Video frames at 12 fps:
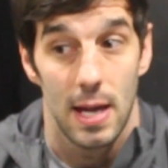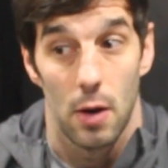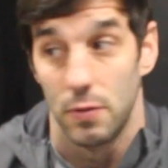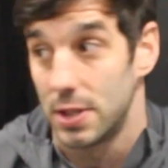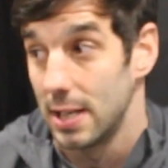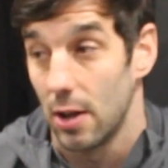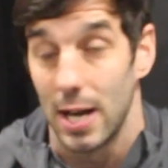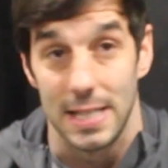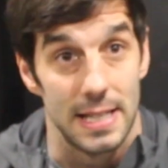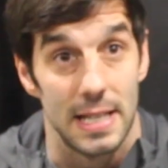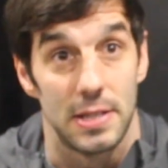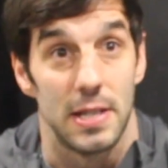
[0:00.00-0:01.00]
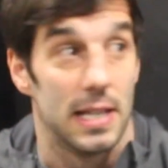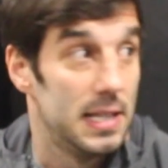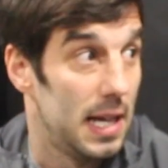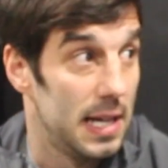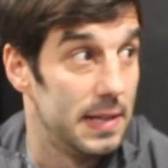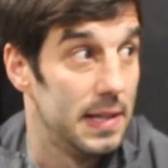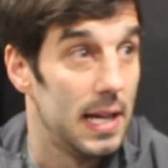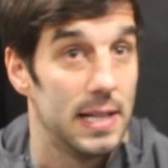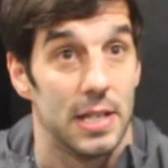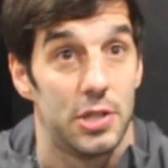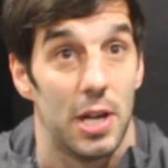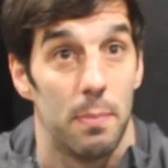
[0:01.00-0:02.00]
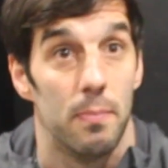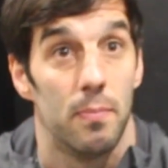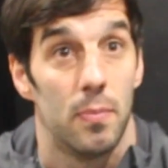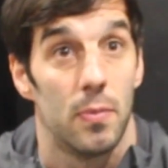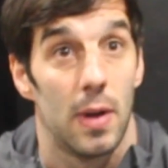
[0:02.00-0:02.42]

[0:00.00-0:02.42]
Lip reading: obviously, like, he's in this gym